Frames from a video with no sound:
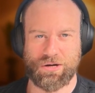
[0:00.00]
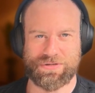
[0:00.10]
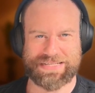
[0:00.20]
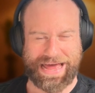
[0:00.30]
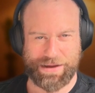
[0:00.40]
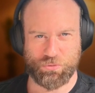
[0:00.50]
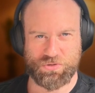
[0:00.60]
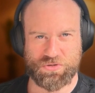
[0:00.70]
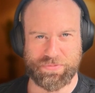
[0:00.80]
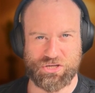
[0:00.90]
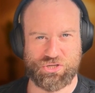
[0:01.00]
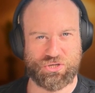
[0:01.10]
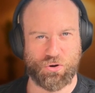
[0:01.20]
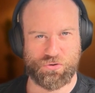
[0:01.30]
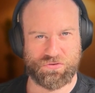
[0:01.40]
was able to be
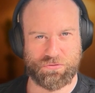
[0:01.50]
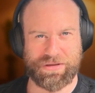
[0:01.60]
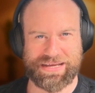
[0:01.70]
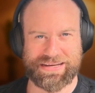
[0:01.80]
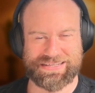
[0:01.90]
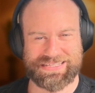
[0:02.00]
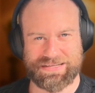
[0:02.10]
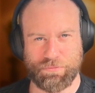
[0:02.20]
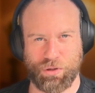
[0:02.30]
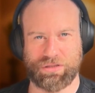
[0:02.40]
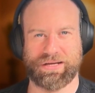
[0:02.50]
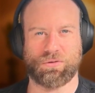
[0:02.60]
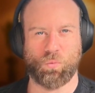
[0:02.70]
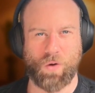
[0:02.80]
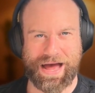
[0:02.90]
shown to me in a
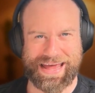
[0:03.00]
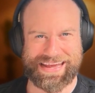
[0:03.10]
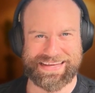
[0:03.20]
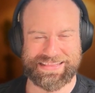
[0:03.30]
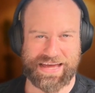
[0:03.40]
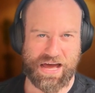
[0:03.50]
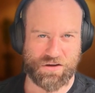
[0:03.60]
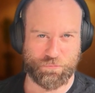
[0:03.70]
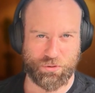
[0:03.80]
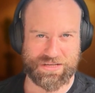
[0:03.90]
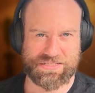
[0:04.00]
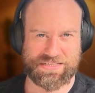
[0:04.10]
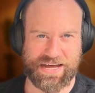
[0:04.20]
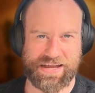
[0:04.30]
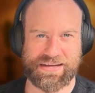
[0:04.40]
symbolic way in the out-of-body
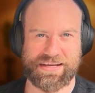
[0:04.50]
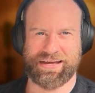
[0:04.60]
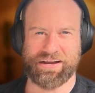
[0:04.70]
state,